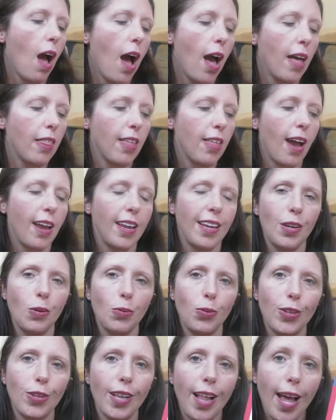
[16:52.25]
I thought he
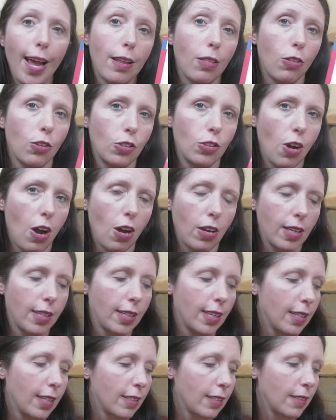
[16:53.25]
would like the dog
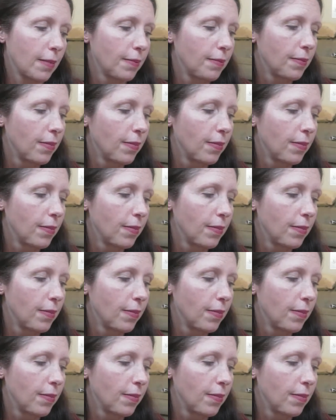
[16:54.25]
in it.